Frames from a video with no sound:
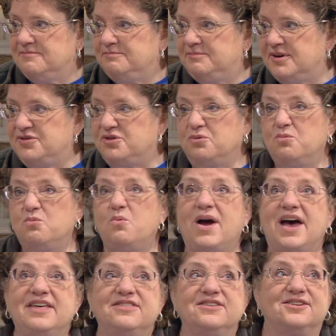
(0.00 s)
should but be the time.
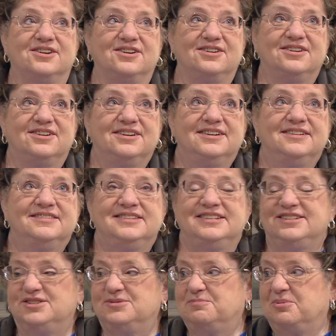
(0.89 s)
Weather
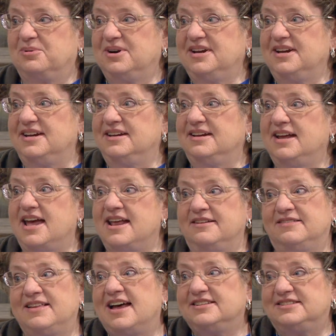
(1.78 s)
this spring and
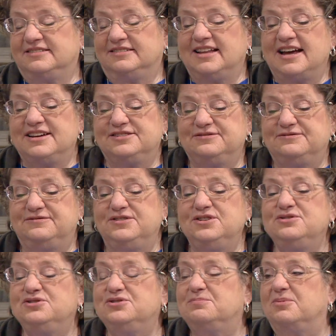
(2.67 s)
the last last
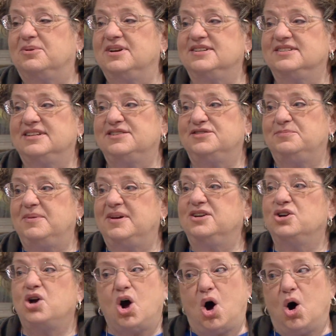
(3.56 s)
few springs has
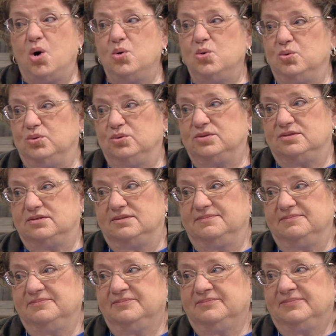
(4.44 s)
been cold,
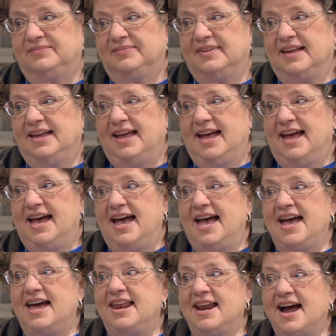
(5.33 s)

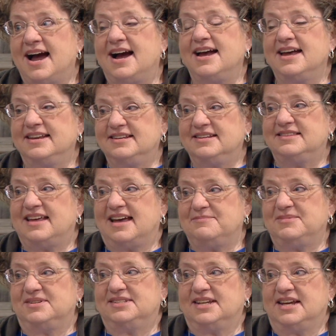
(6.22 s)
and I did
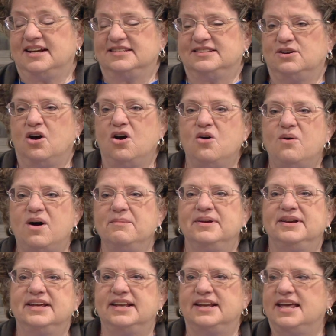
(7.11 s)
that mistake. I said, oh, I
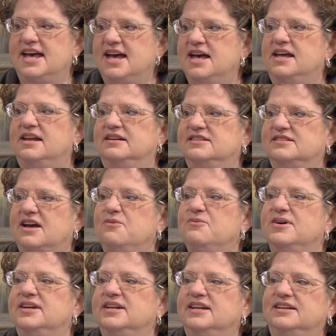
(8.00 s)
want to get ahead because I
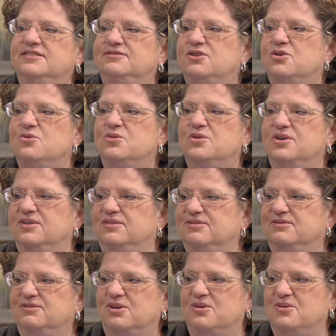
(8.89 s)
want to get
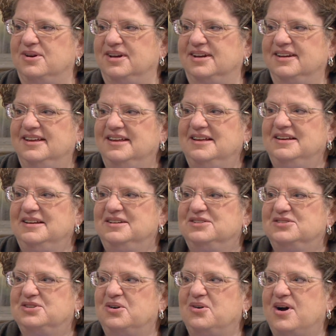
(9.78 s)
corn growing. Mm-hmm.
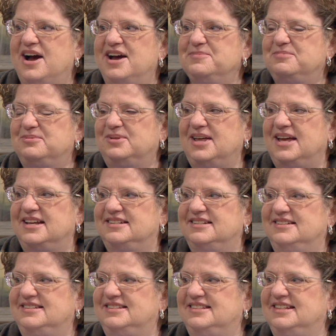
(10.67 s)
So I
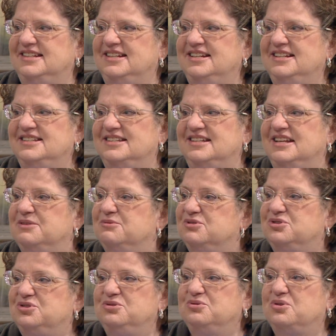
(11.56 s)
planted seeds and it was
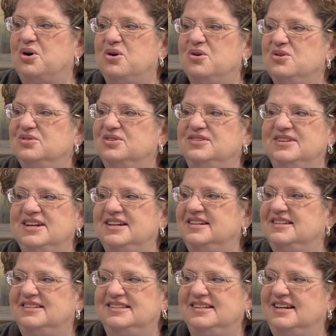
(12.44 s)
too cold and
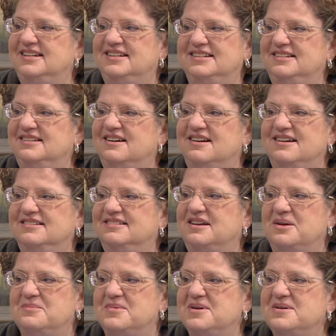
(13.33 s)
they they did not
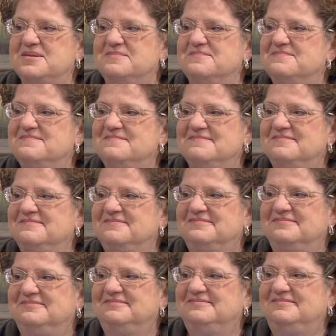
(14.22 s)
come up.
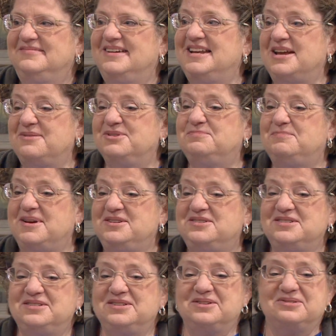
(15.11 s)
And it was
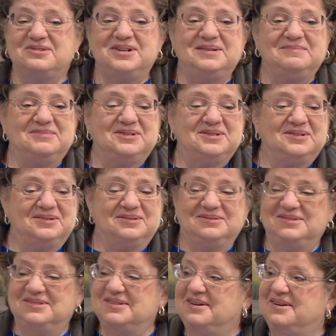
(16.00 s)
peaches and cream too.
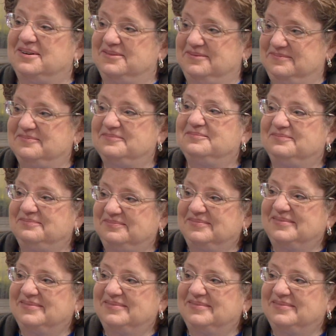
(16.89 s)
Peaches so. and cream is good.